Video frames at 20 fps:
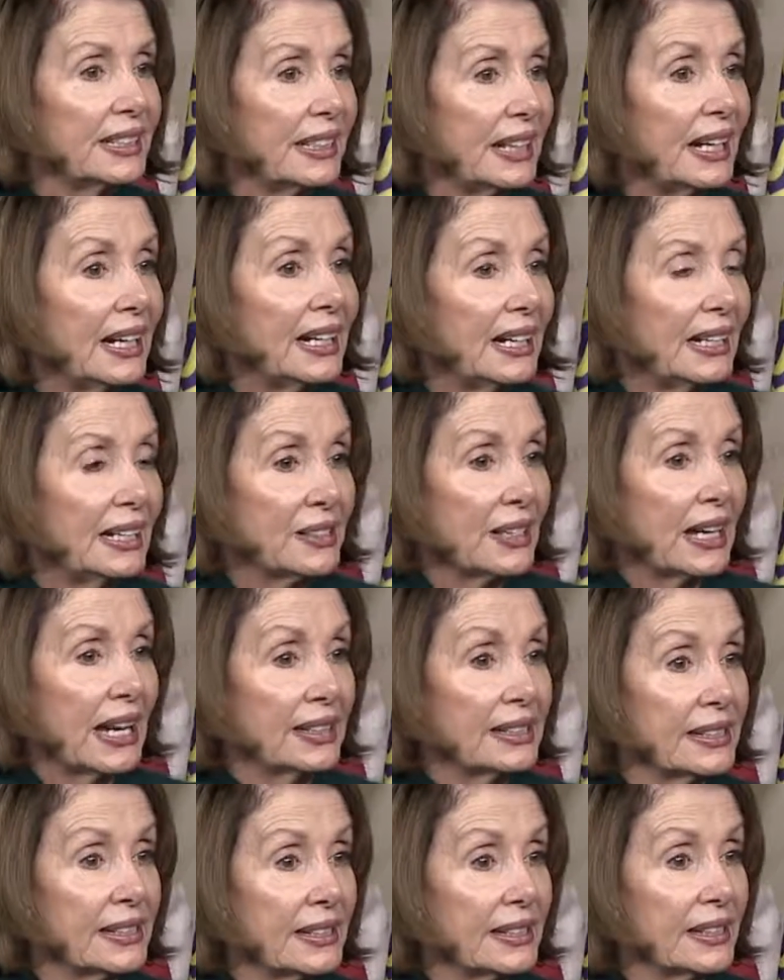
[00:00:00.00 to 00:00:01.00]

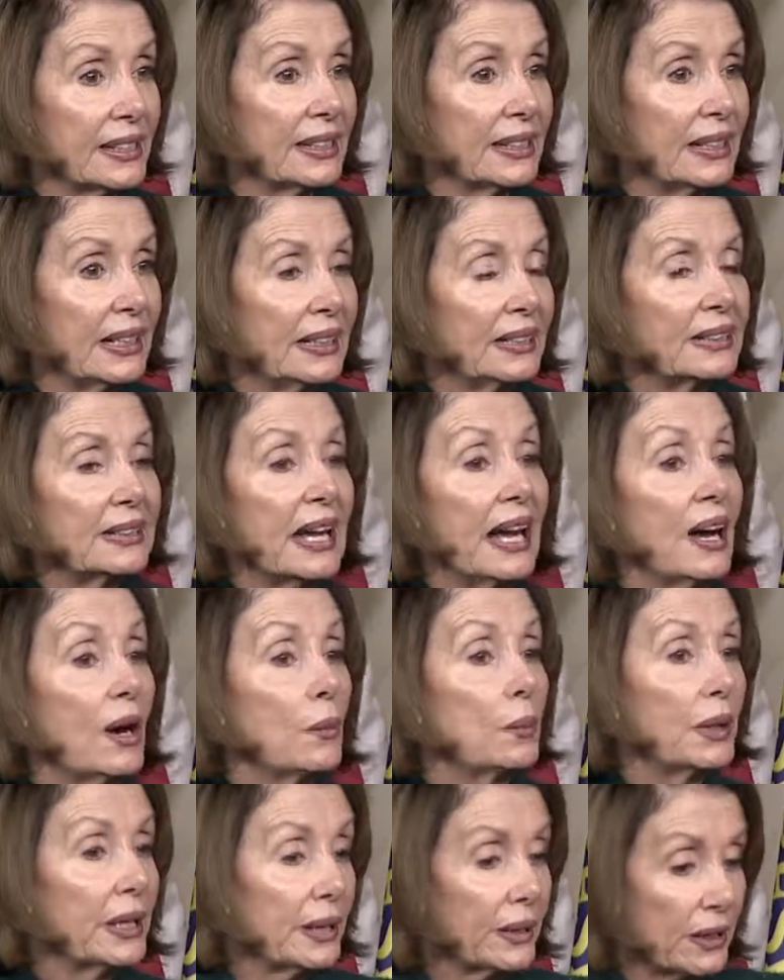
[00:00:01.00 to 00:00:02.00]
and how
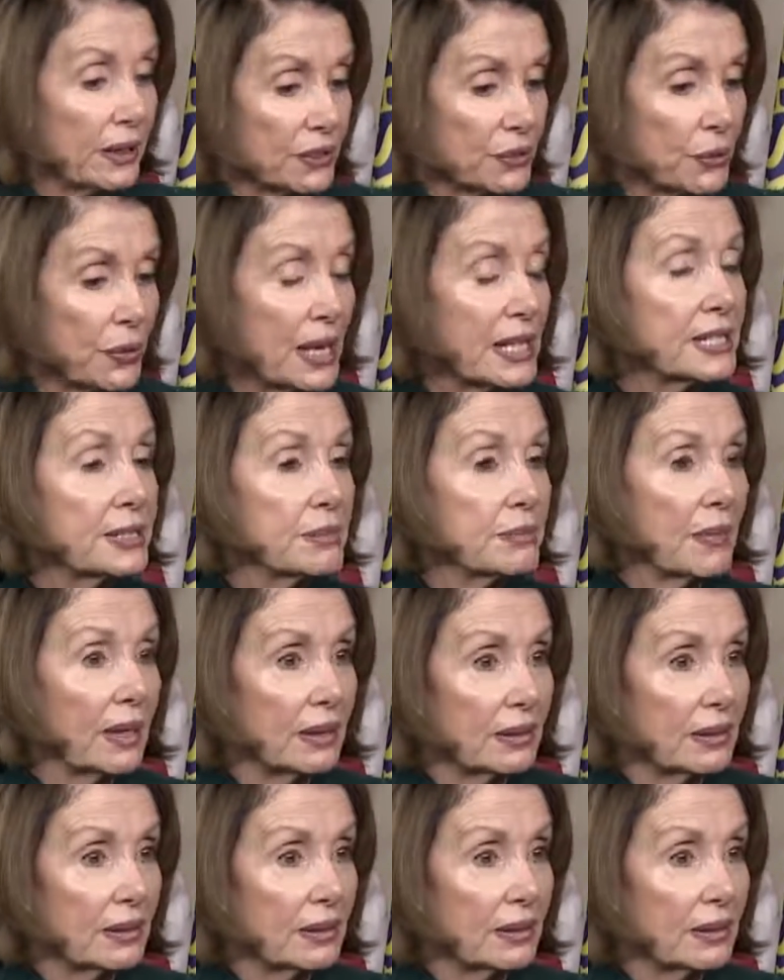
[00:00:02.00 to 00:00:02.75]
we address